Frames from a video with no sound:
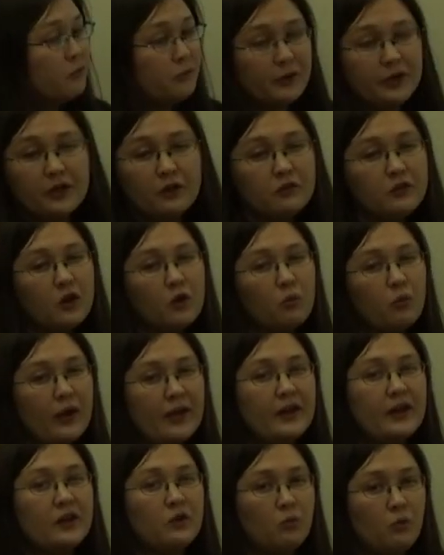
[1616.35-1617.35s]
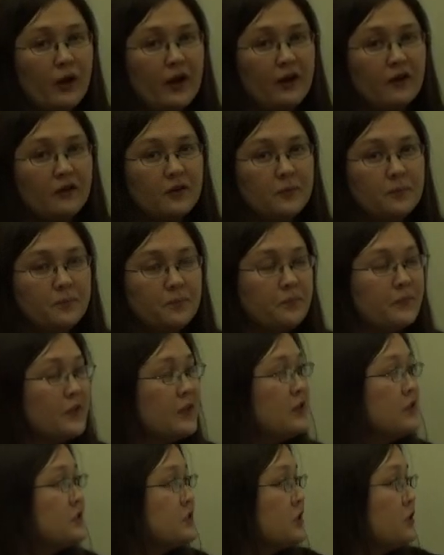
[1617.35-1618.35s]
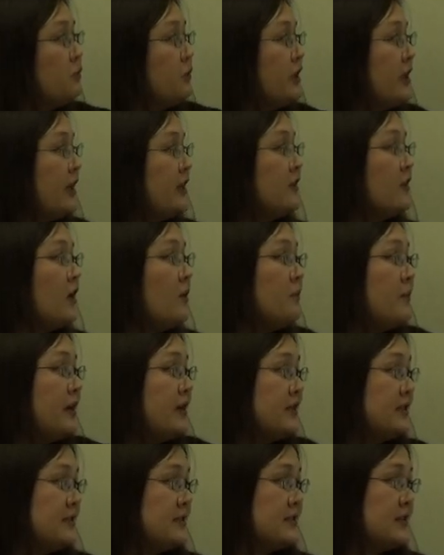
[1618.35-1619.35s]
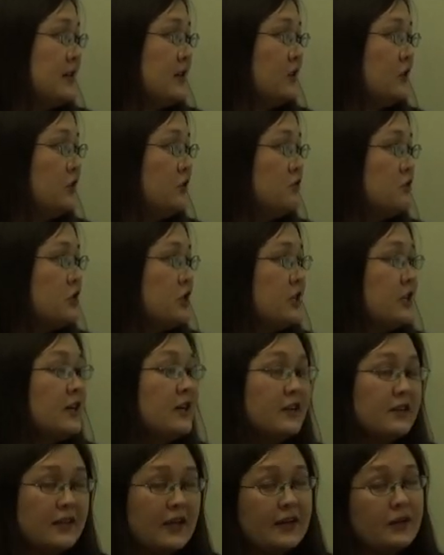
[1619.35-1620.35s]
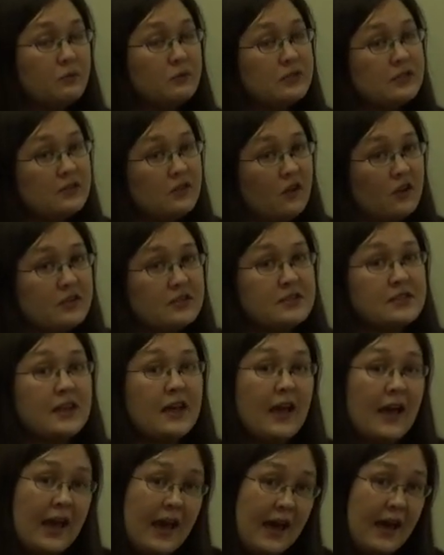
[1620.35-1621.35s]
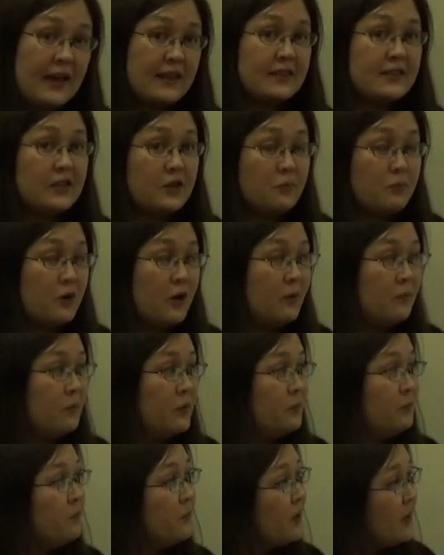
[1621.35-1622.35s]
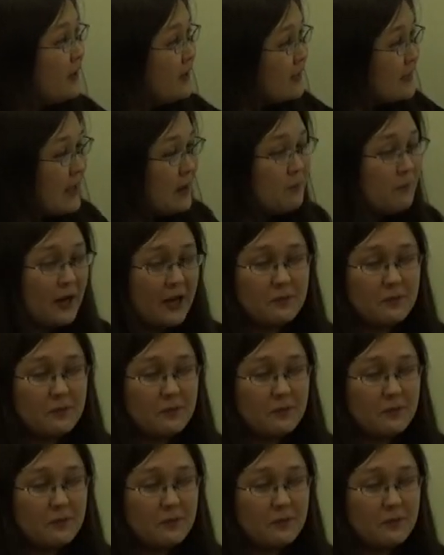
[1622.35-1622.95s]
know when and where. So we cannot make this conclusion that it was lost at the apartment. That might be